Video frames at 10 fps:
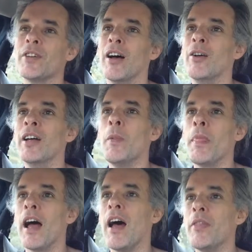So
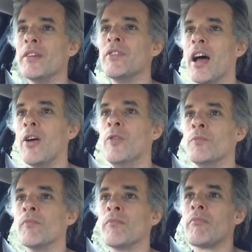there's no
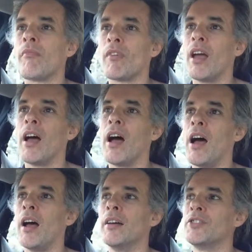
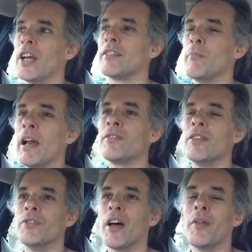uh, checks and
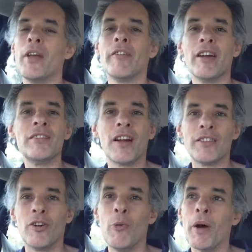balances. Uh, the only reason I
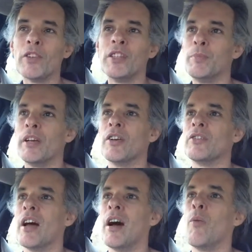said almost is
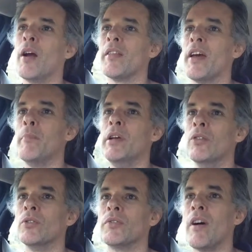because uh, one of their
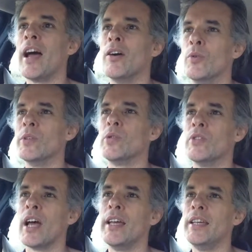bills failed, which
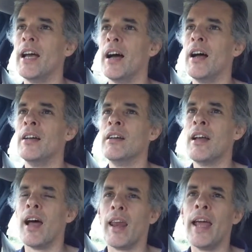was a, uh,
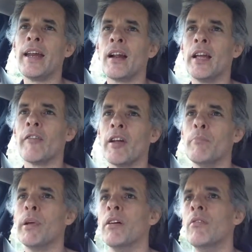a land
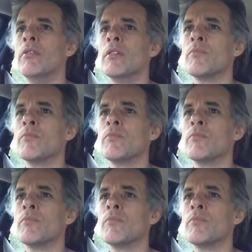clearing bill.